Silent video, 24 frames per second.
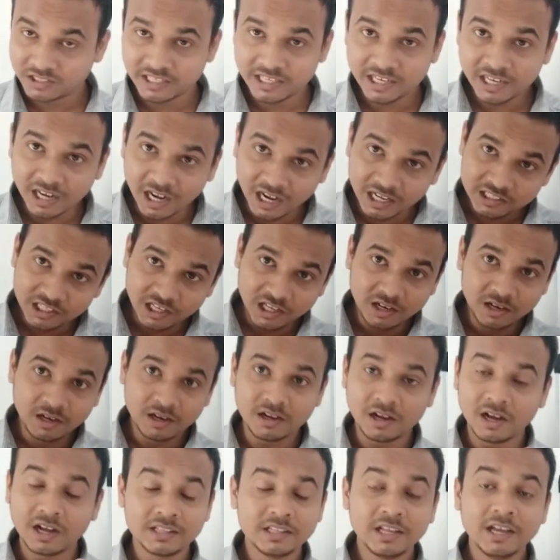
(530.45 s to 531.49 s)
There are
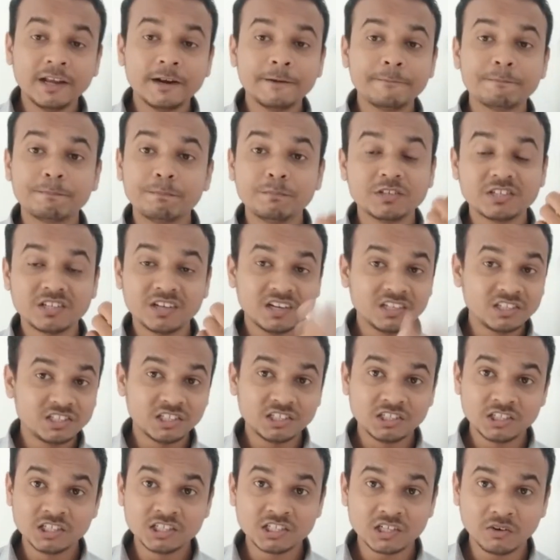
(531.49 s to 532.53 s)
other search
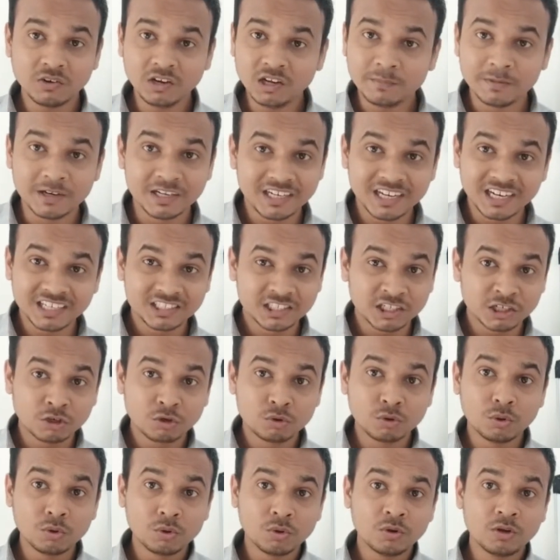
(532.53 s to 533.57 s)
engines available,
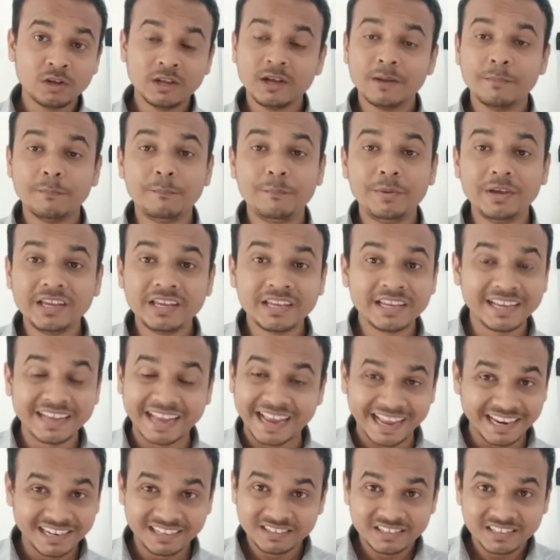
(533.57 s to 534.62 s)
DuckDuckGo, Bing
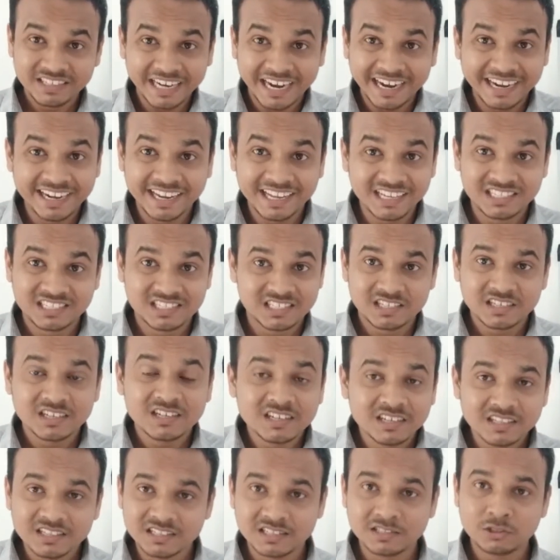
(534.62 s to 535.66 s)
and
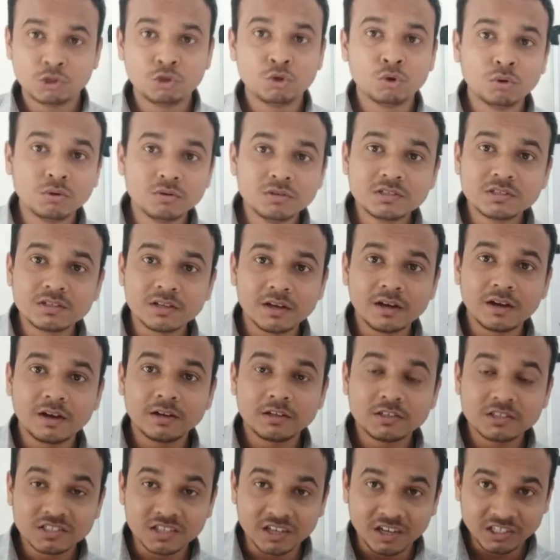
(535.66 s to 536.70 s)
Yandex. Those
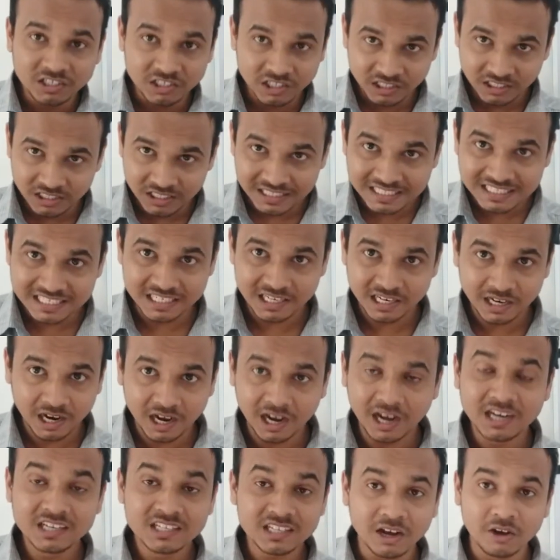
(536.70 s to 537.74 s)
search engines
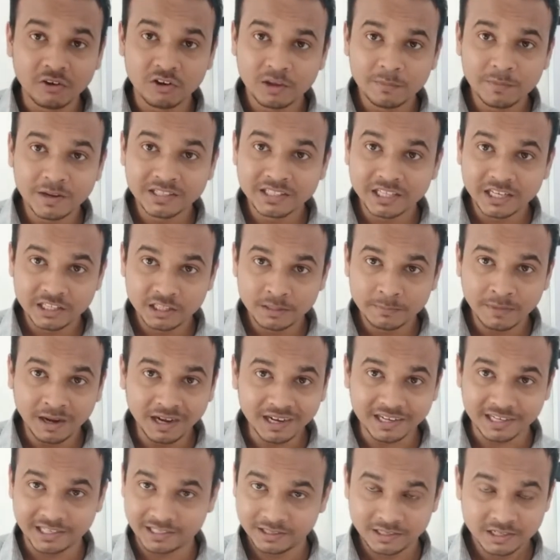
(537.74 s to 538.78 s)
are available there in the
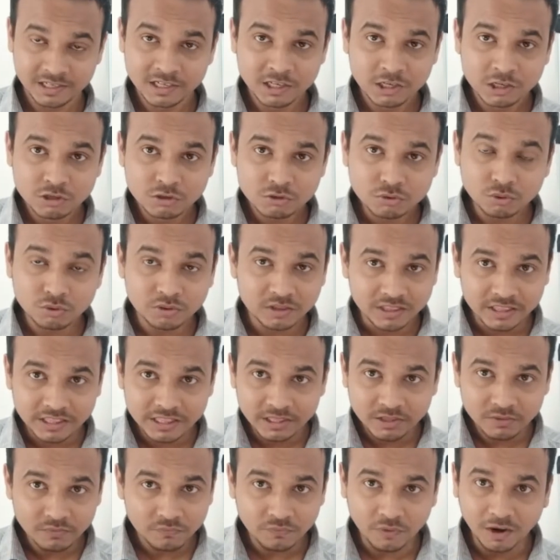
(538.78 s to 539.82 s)
market. So
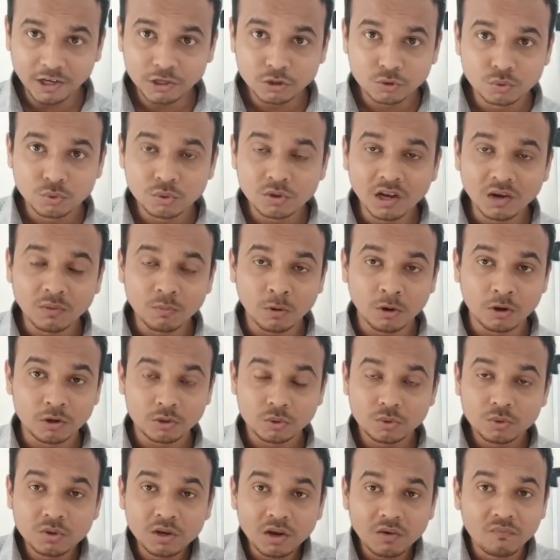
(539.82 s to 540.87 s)
what Google
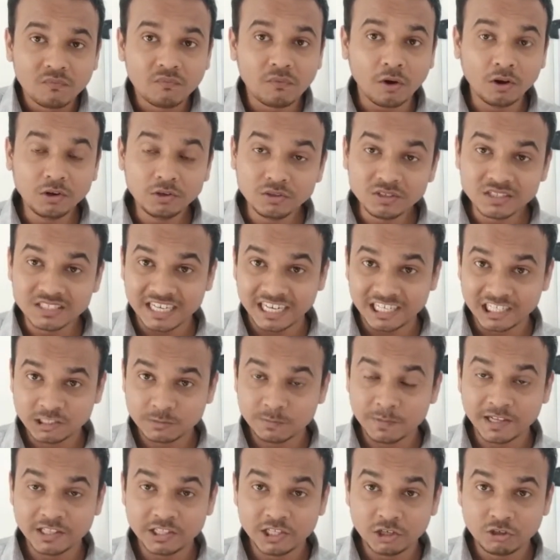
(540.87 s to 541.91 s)
want to
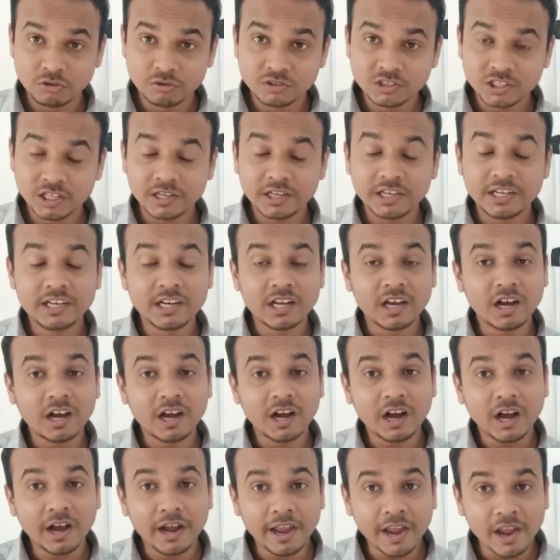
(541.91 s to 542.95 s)
satisfy their user in
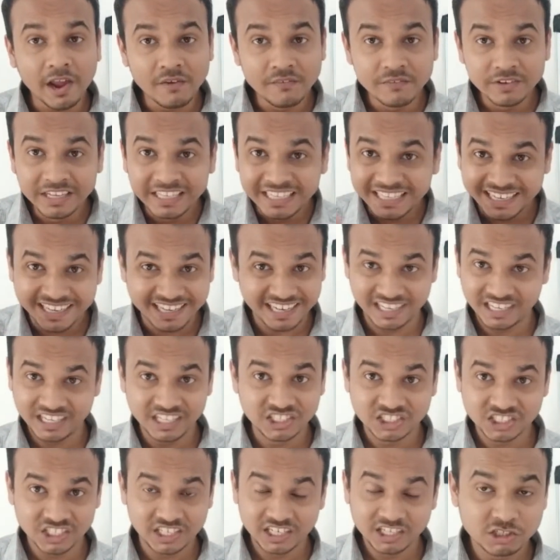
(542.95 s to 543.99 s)
any
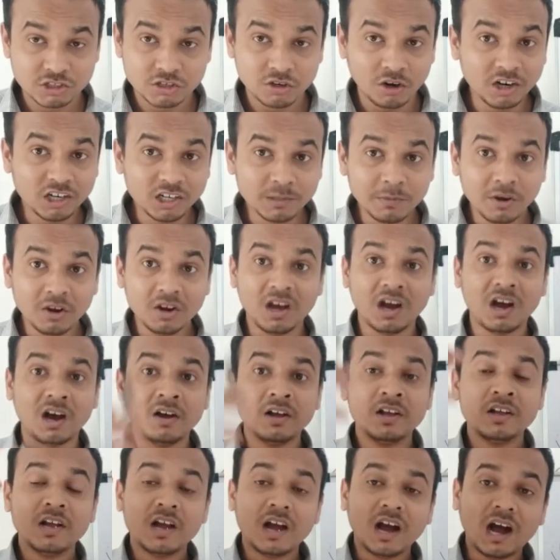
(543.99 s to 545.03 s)
condition. not
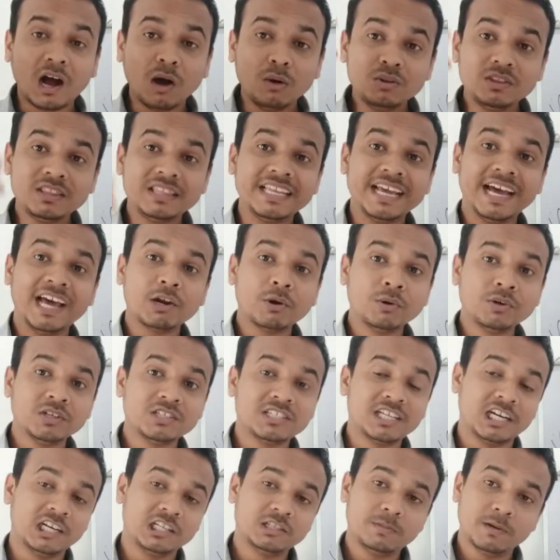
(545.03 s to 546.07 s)
about how they are going to
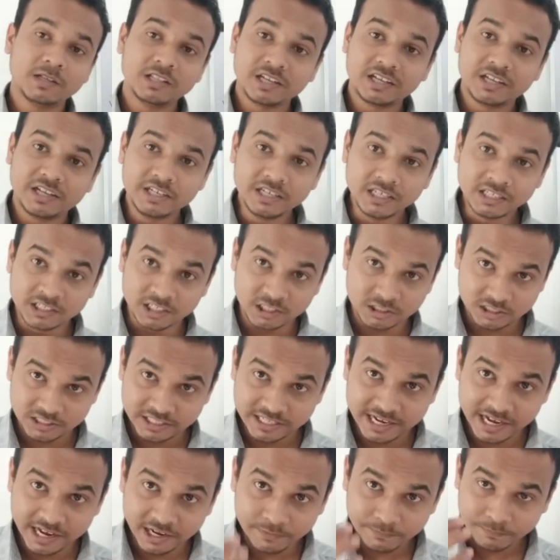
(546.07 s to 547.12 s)
satisfy the creators.
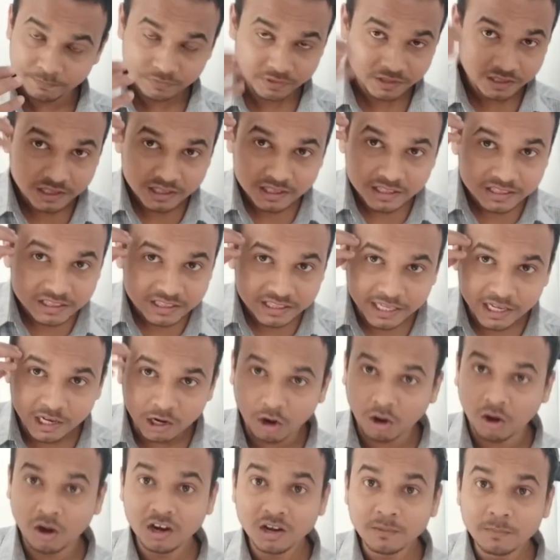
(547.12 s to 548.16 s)
They're
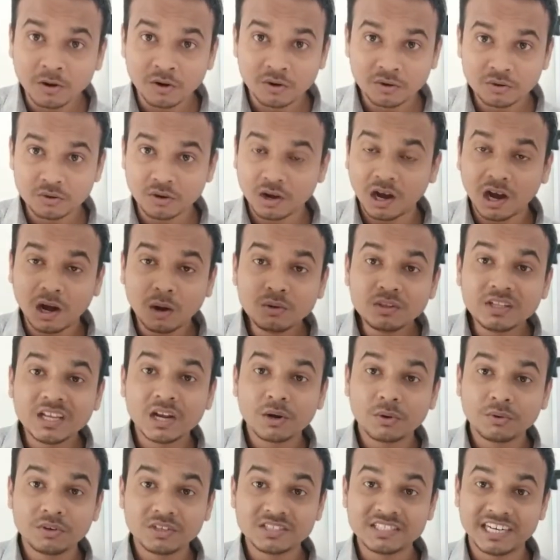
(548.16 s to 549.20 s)
all about how they are
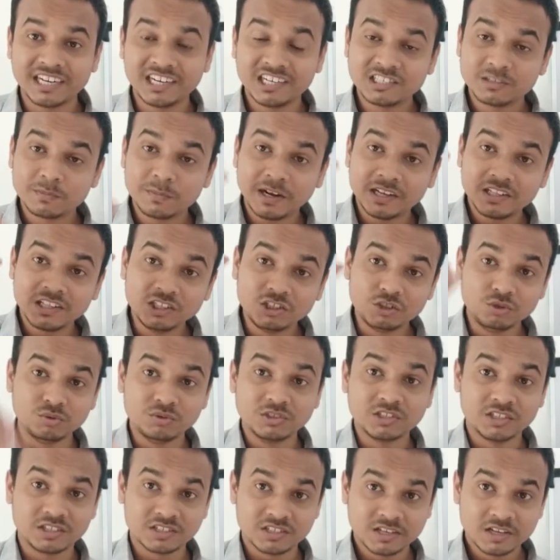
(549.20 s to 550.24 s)
going to satisfy the
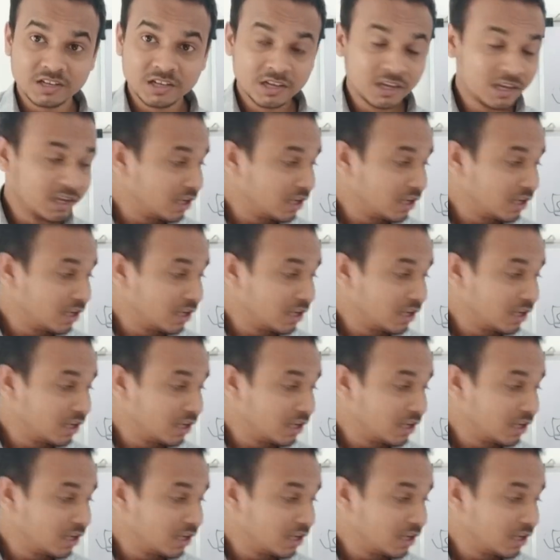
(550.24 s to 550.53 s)
users.